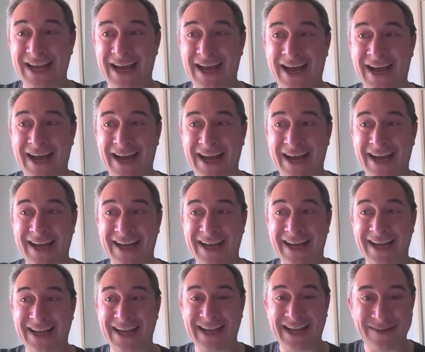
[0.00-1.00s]

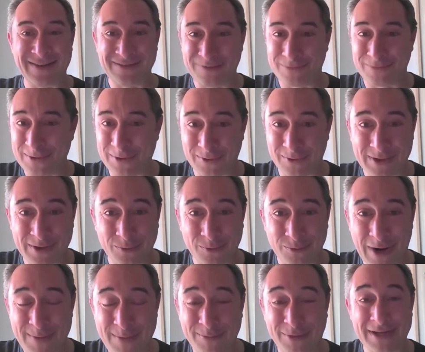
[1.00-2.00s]
we were in the
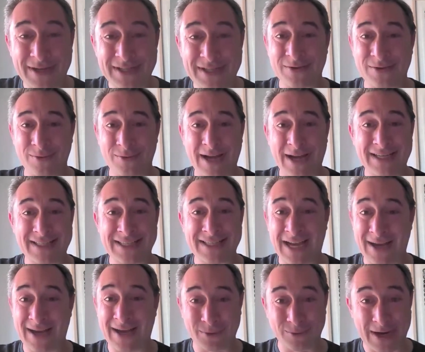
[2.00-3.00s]
right place at the right
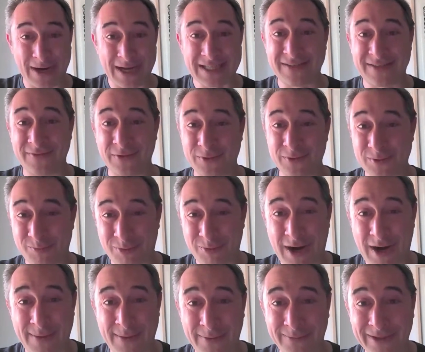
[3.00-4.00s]
time. The rest of it was
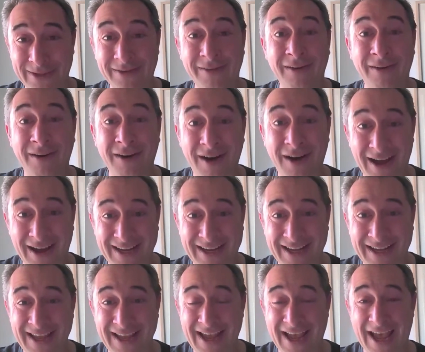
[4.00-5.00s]
probably luck
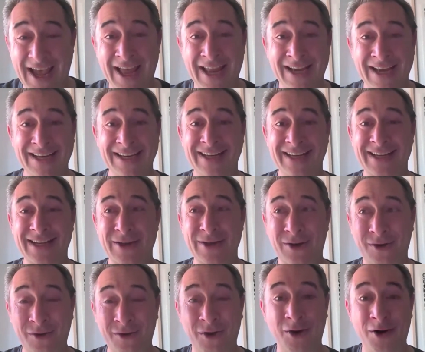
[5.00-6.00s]
and
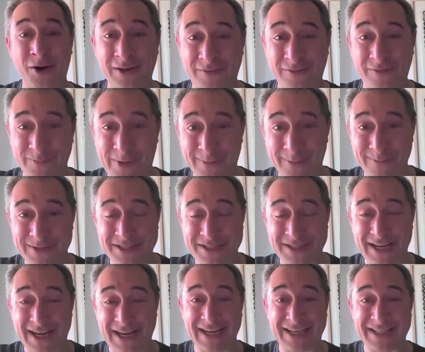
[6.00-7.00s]
learning from our
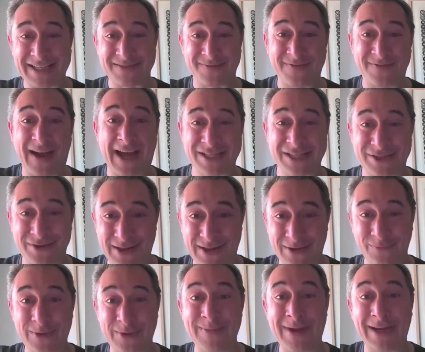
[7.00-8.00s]
mistakes faster
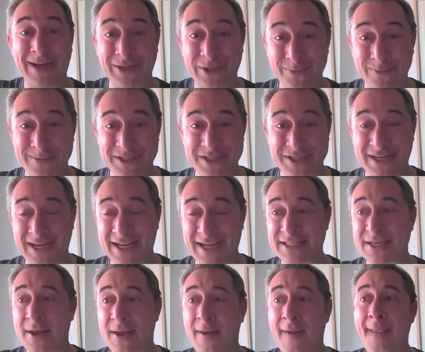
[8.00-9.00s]
than we made new
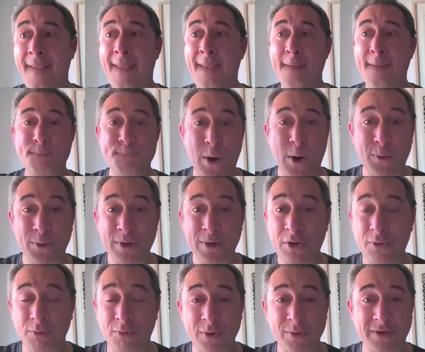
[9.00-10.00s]
mistakes. But we
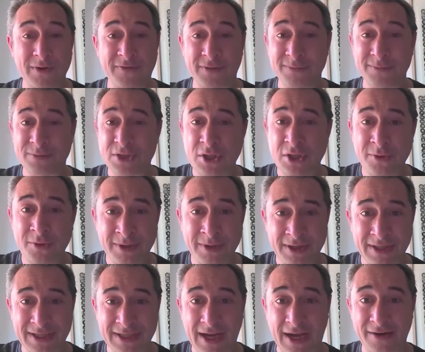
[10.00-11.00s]
grew it from $2
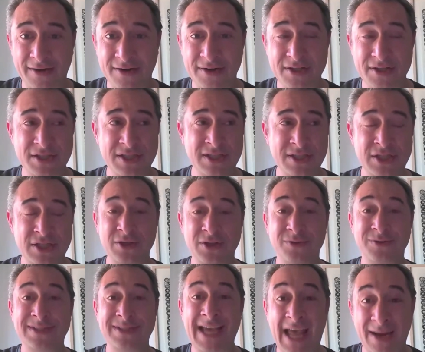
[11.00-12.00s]
million
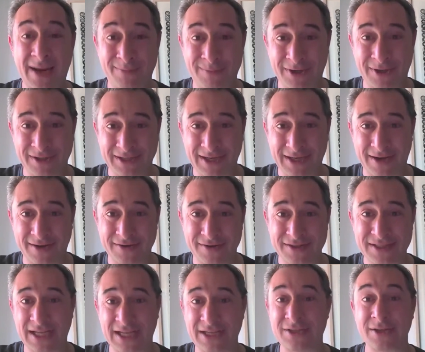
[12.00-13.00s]
to $10 million.
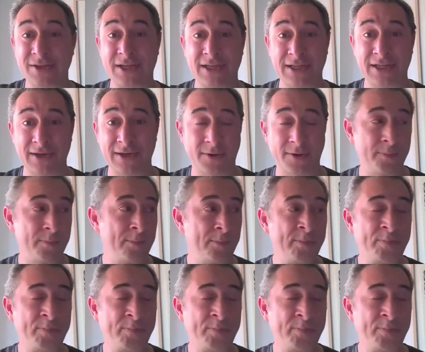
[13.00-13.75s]
That took a year.